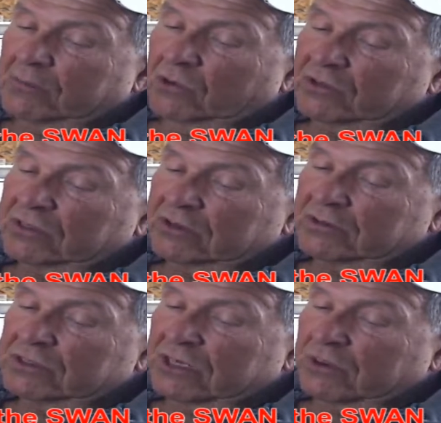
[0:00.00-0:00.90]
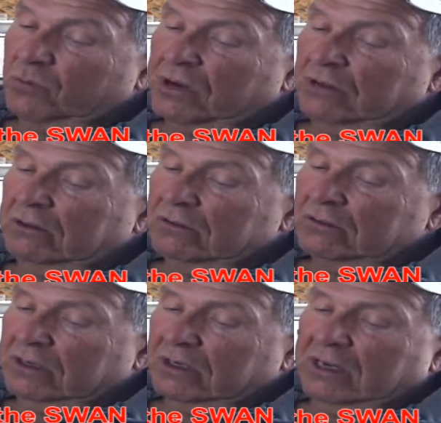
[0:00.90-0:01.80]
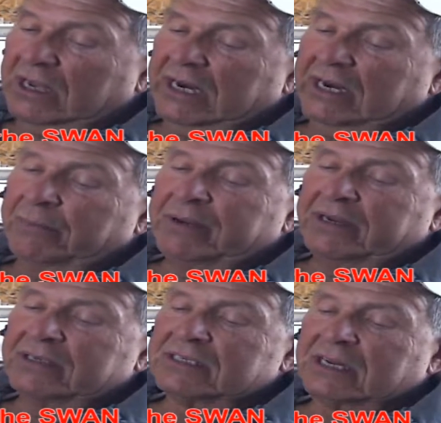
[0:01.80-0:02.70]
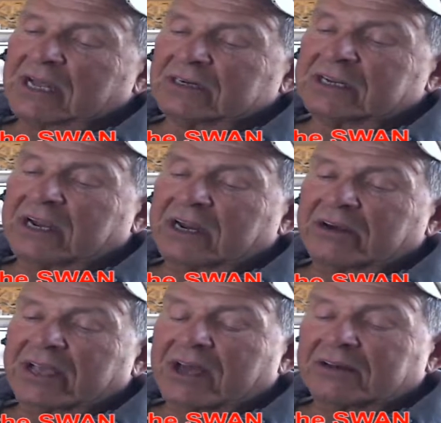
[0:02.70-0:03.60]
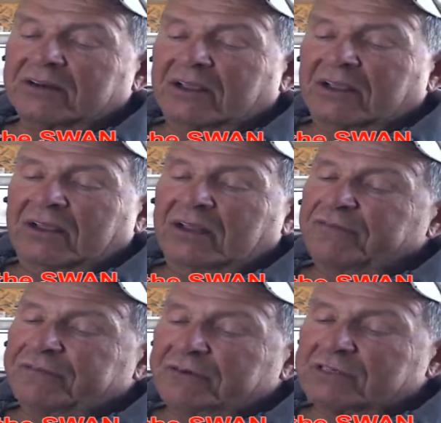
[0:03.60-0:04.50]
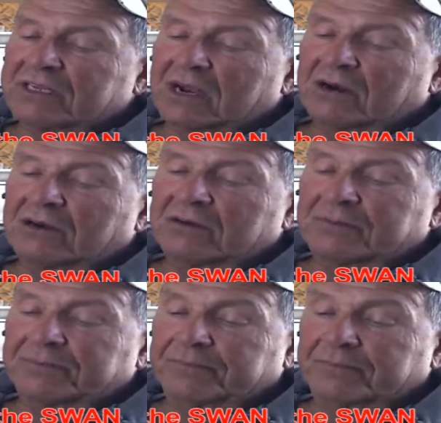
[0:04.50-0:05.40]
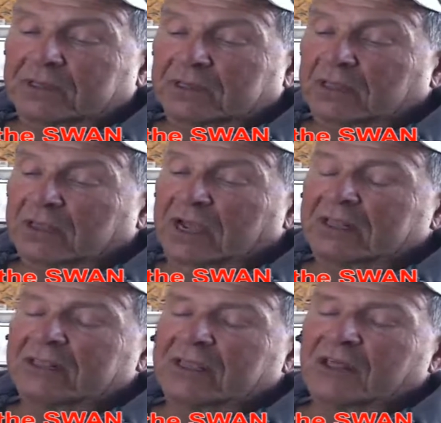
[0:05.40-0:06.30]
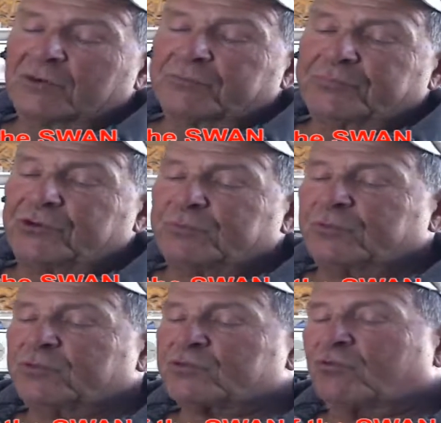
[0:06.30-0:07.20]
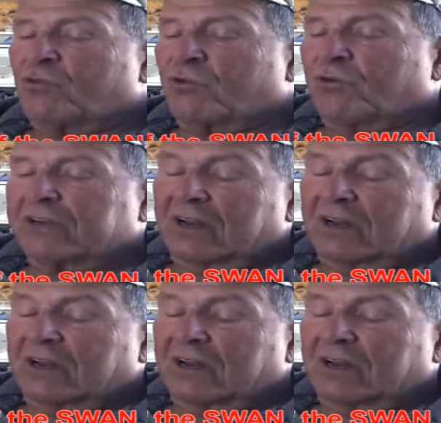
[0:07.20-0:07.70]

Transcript: looked at her and said, "Well, kind of depends on how tired he got in the first hour." And the other pupils roared and